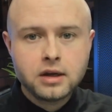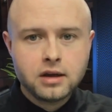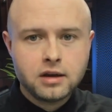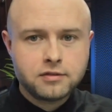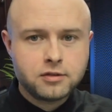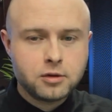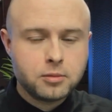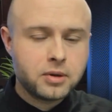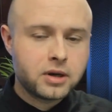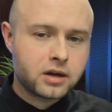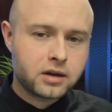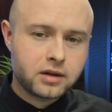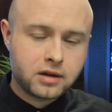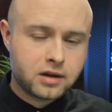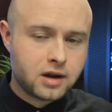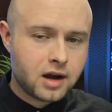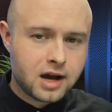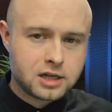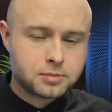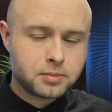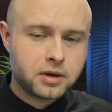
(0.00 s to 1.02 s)
If you've been in
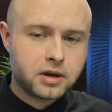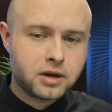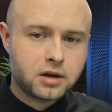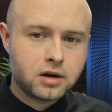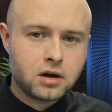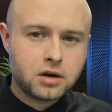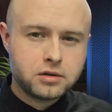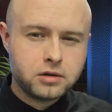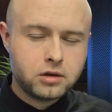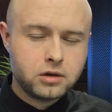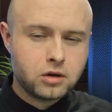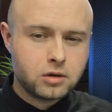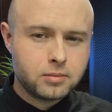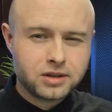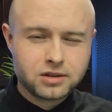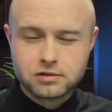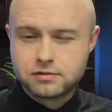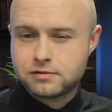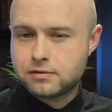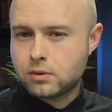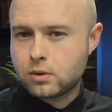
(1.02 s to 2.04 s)
cosplay at all, you know
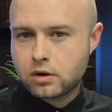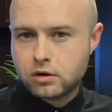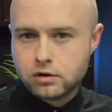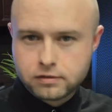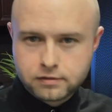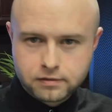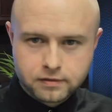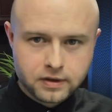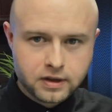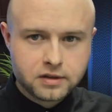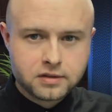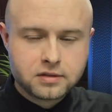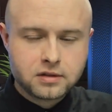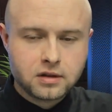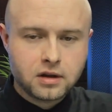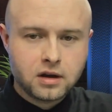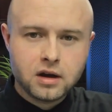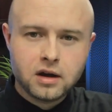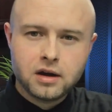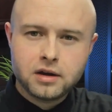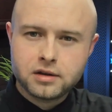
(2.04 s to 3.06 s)
about the
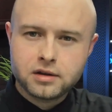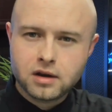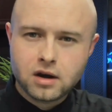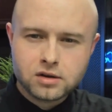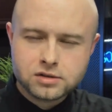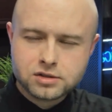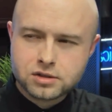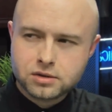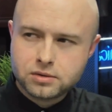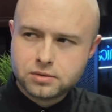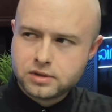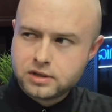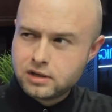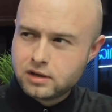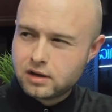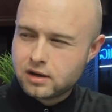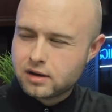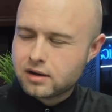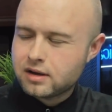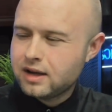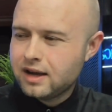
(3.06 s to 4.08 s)
405th, also
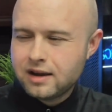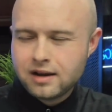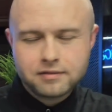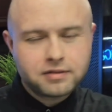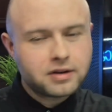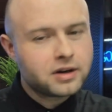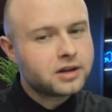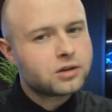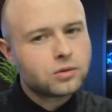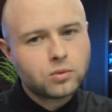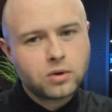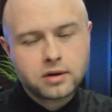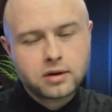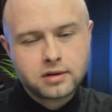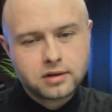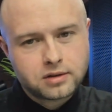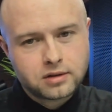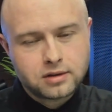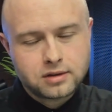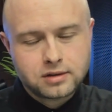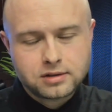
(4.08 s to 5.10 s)
the forget the one
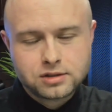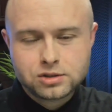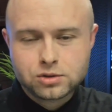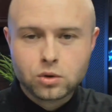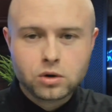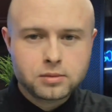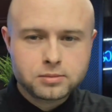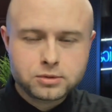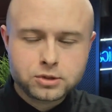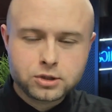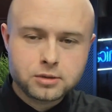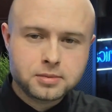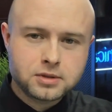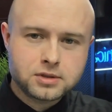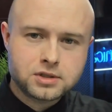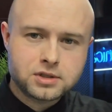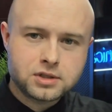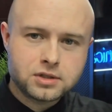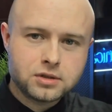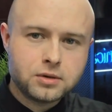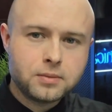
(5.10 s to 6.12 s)
that the
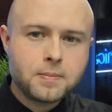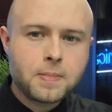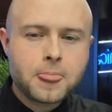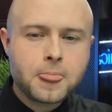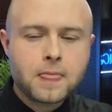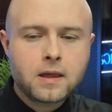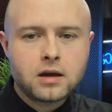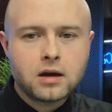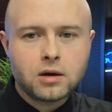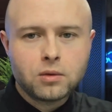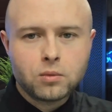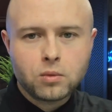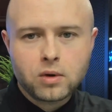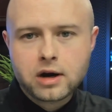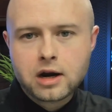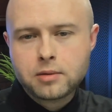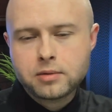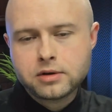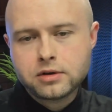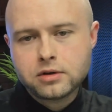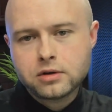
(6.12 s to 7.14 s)
stormtroopers do. What
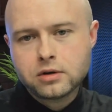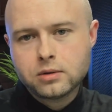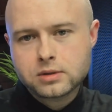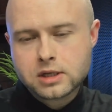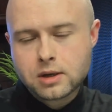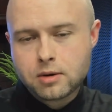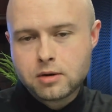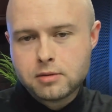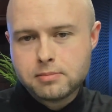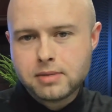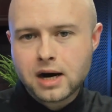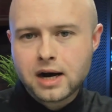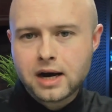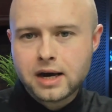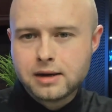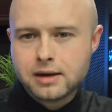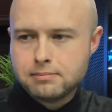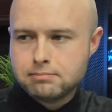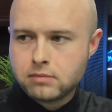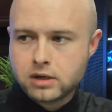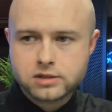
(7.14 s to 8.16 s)
I would do is I would
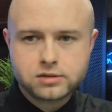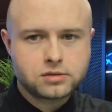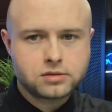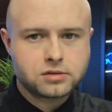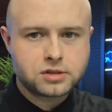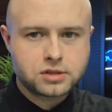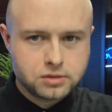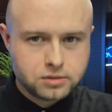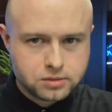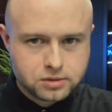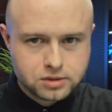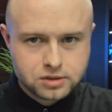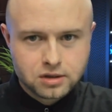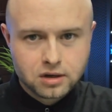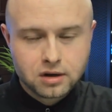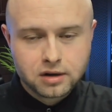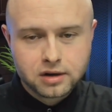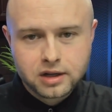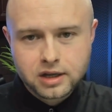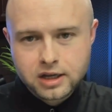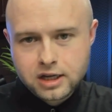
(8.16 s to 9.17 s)
buy muscle suits
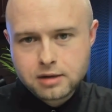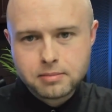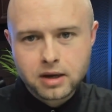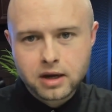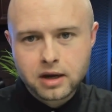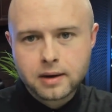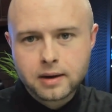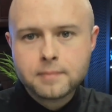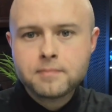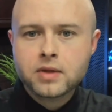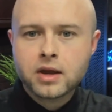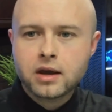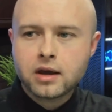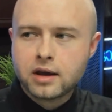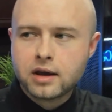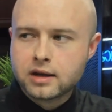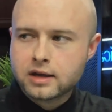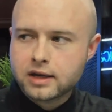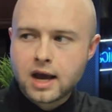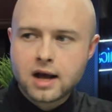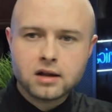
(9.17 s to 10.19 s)
on eBay
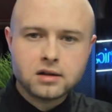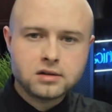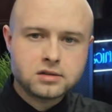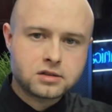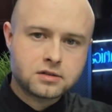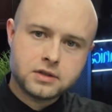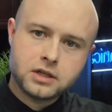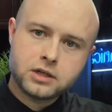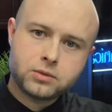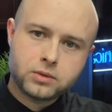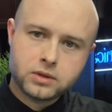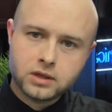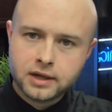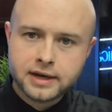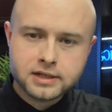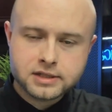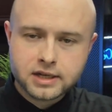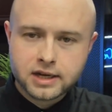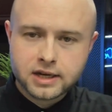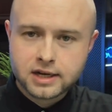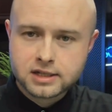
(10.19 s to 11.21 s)
and gallons of liquid
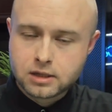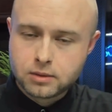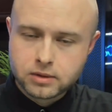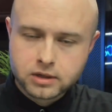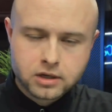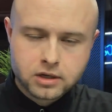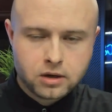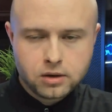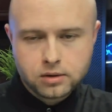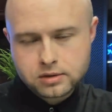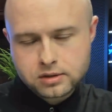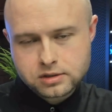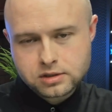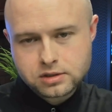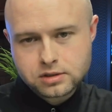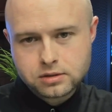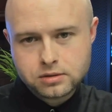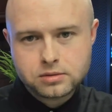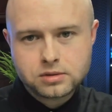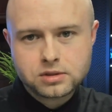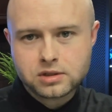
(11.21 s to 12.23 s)
latex. I would coat the
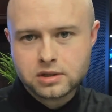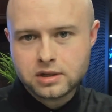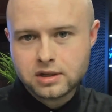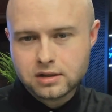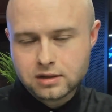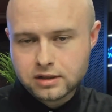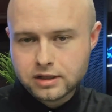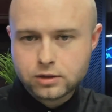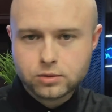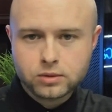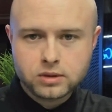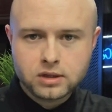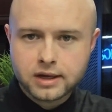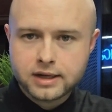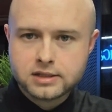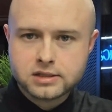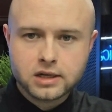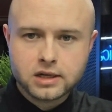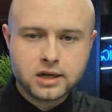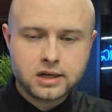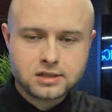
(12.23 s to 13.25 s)
suits in liquid
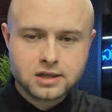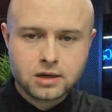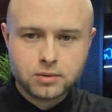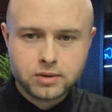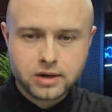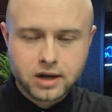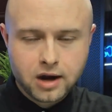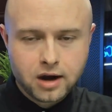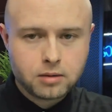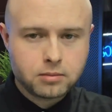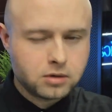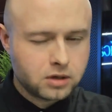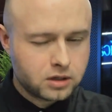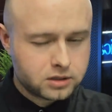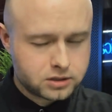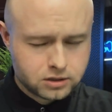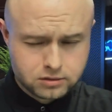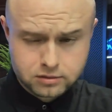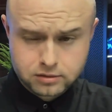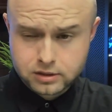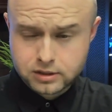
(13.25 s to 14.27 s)
latex. I would airbrush
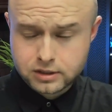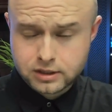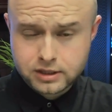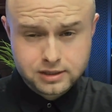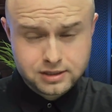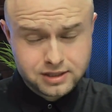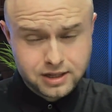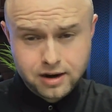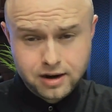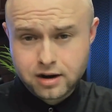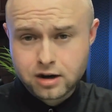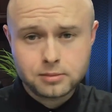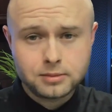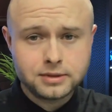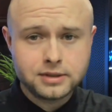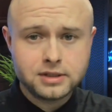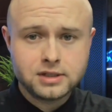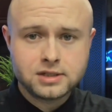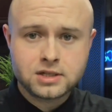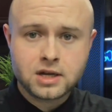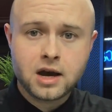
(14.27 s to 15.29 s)
a really terrible
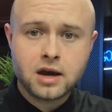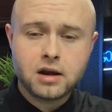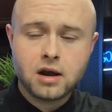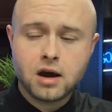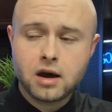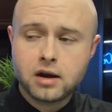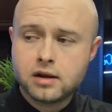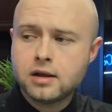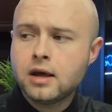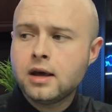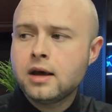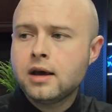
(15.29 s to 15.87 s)
design on it,